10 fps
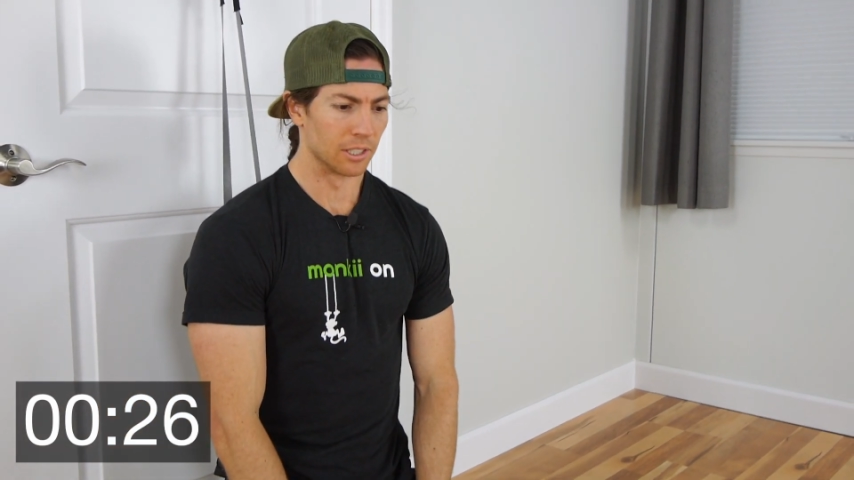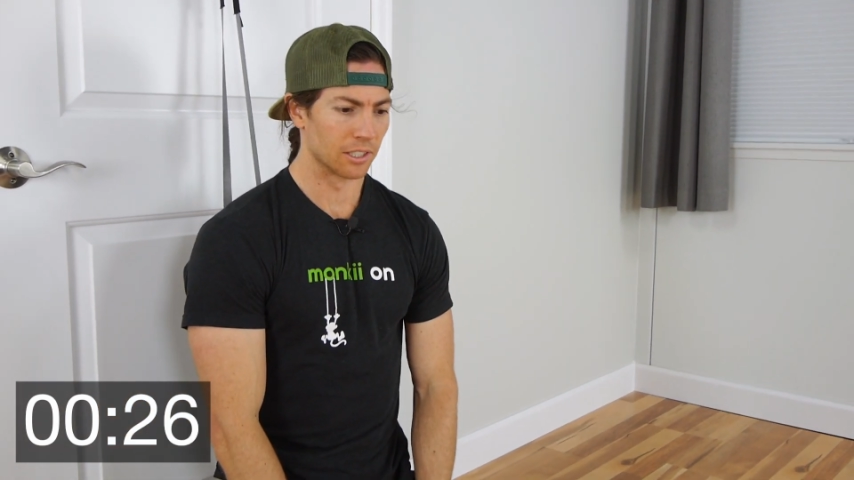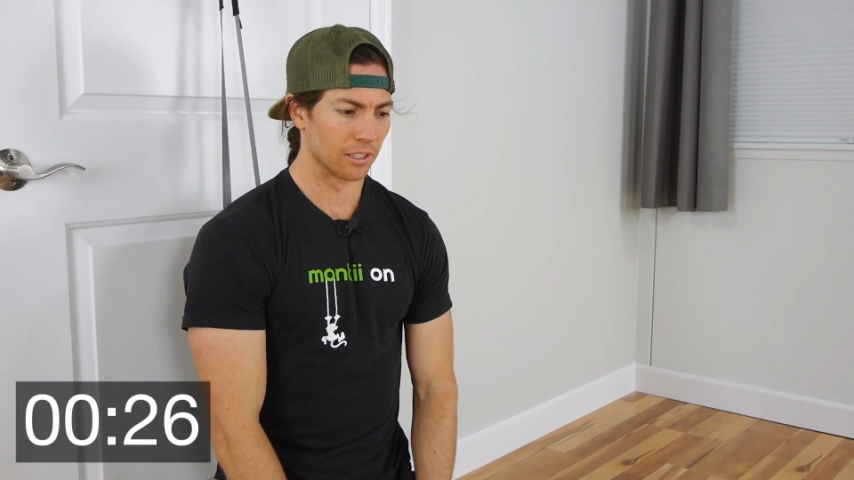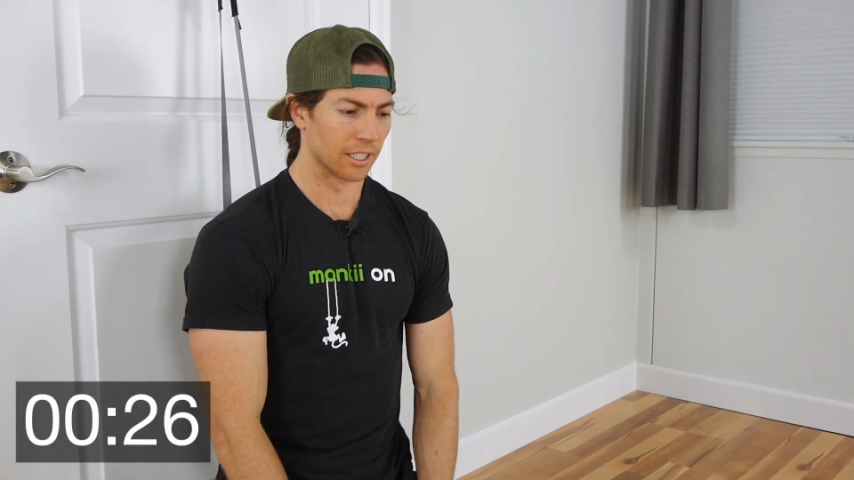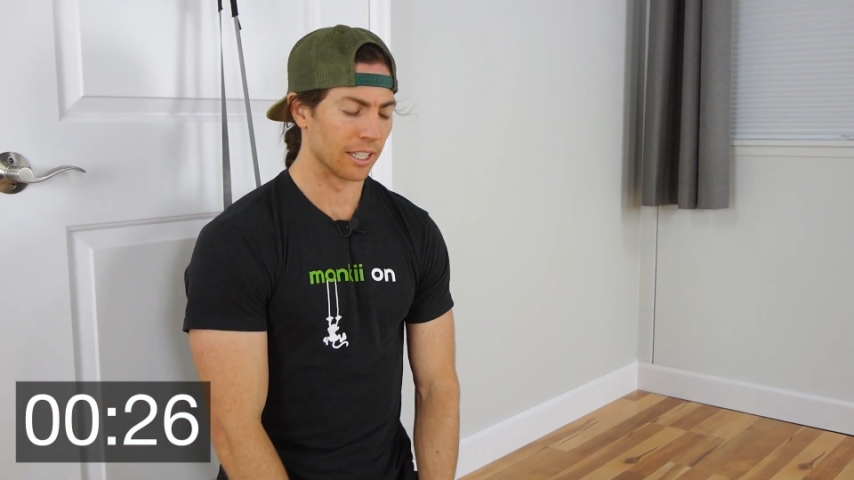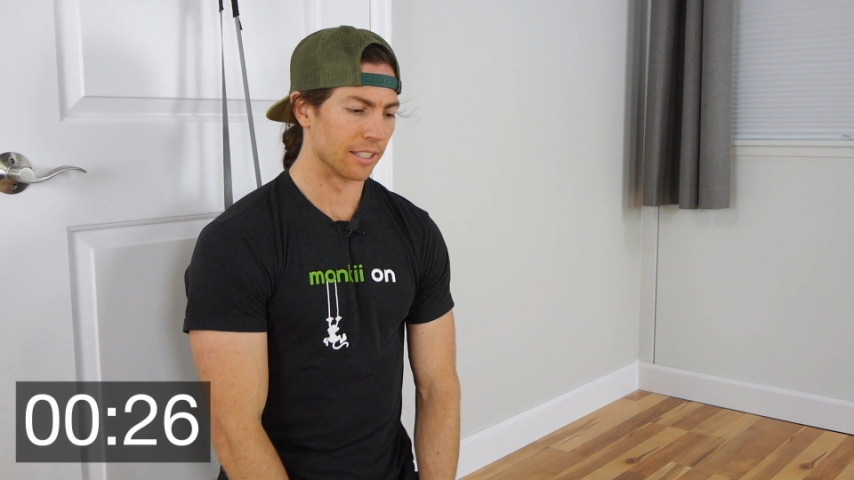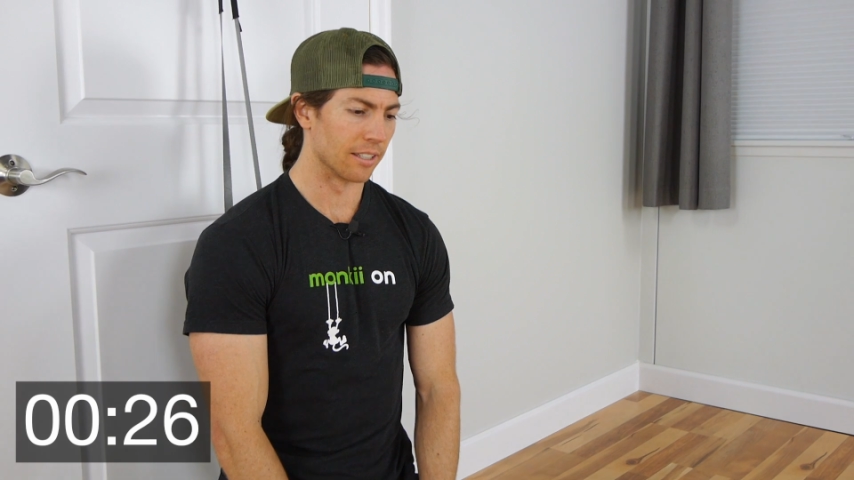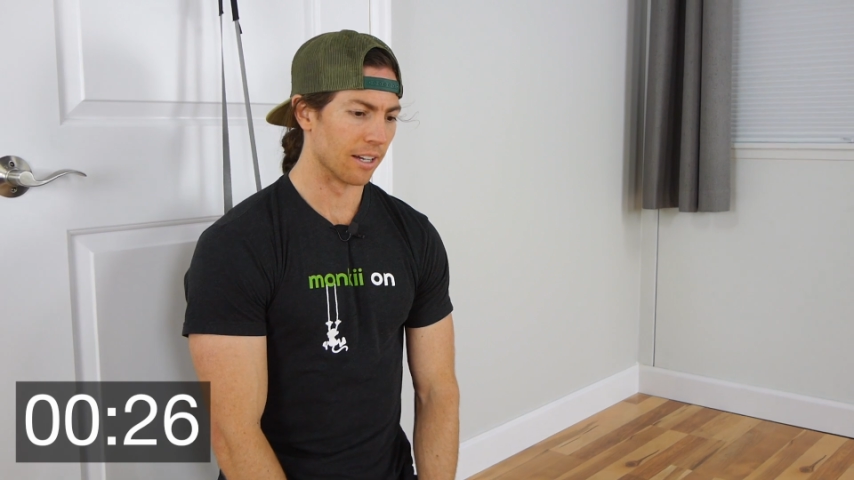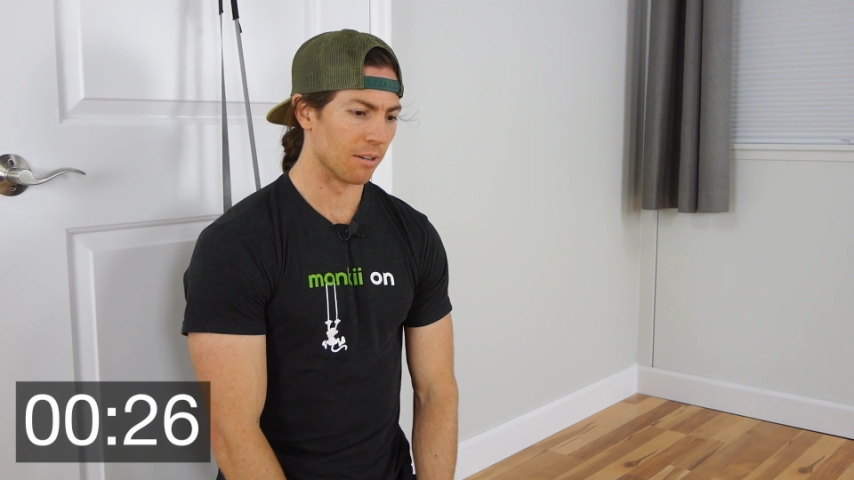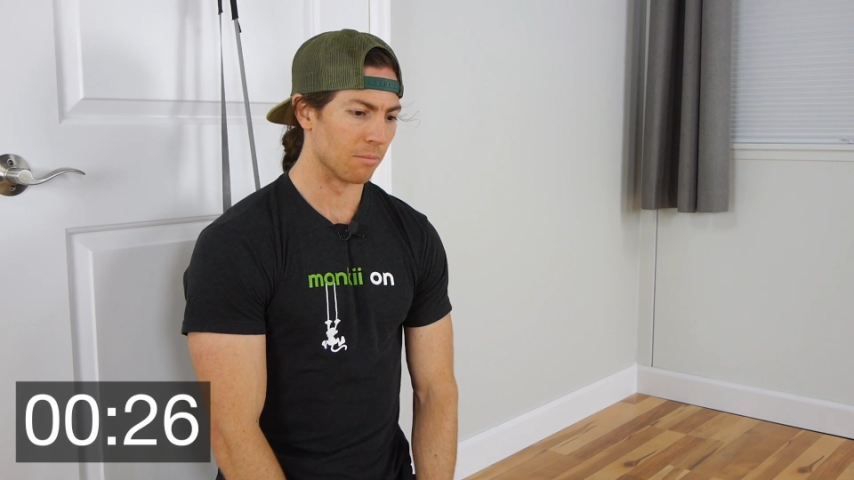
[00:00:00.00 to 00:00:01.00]
recently,
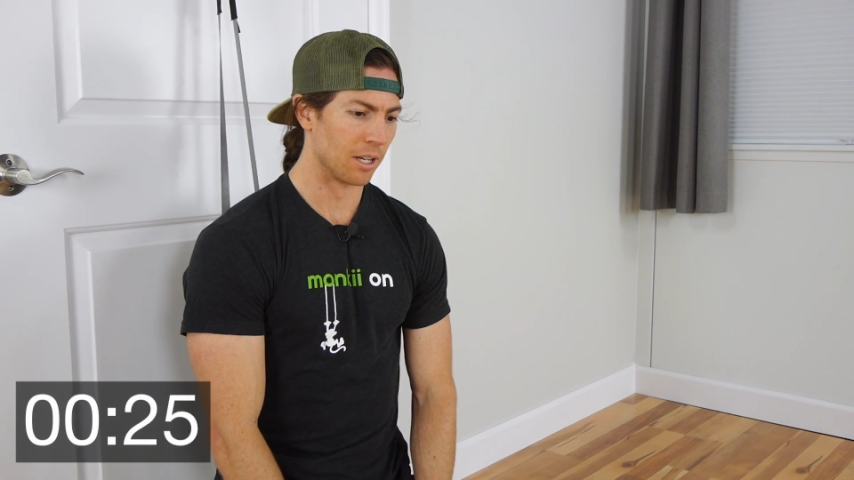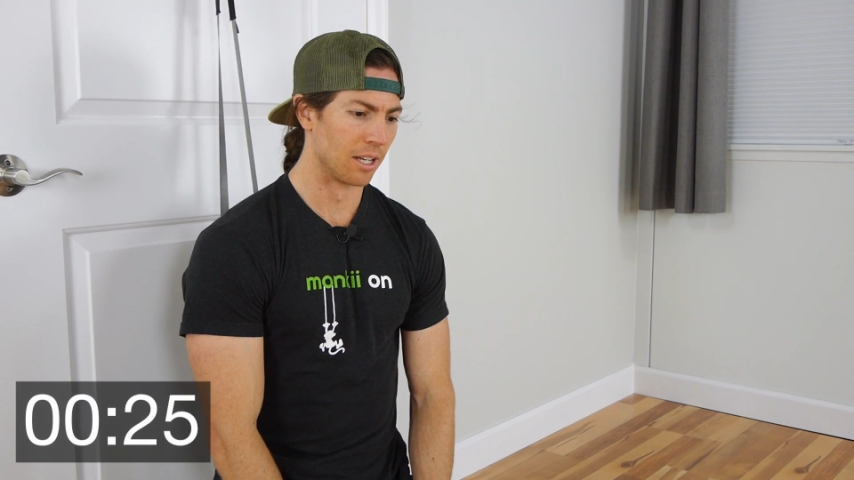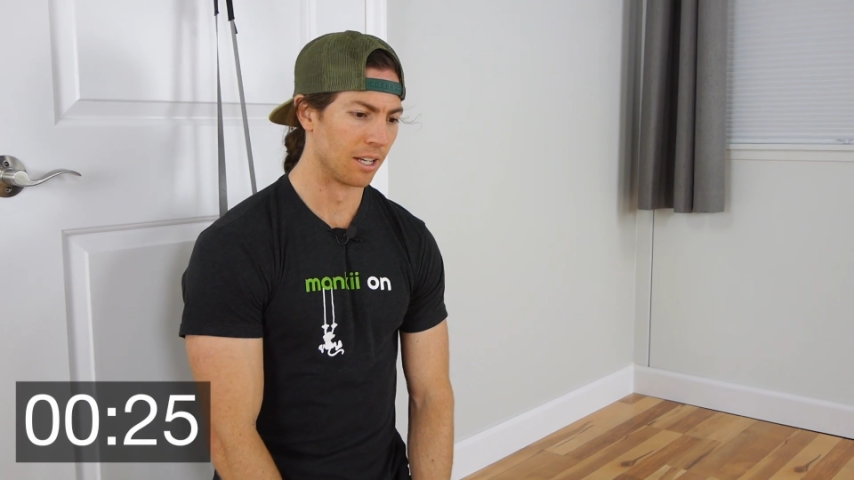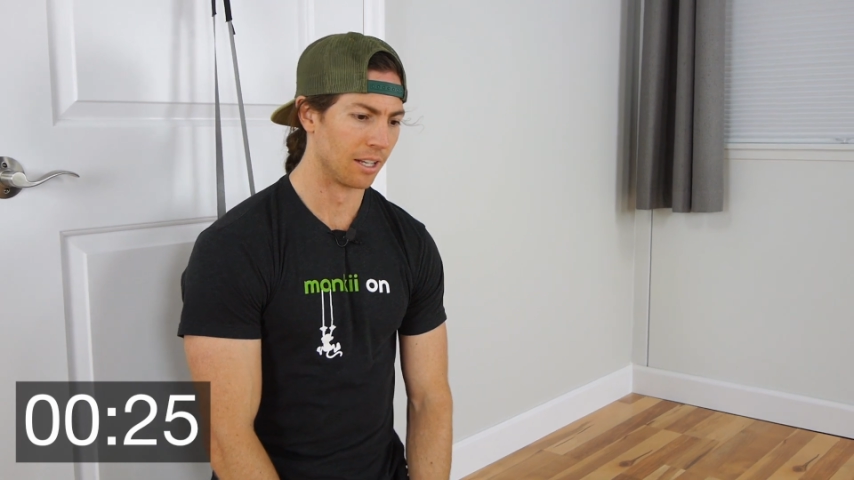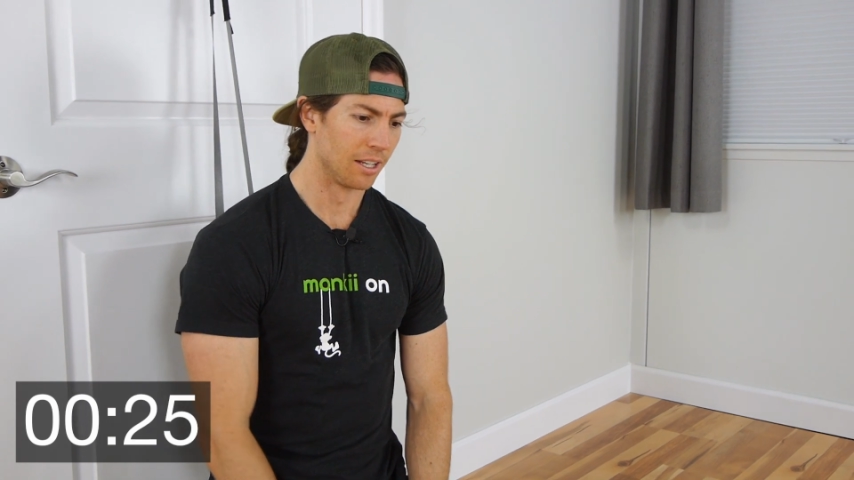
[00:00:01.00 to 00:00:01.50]
and um,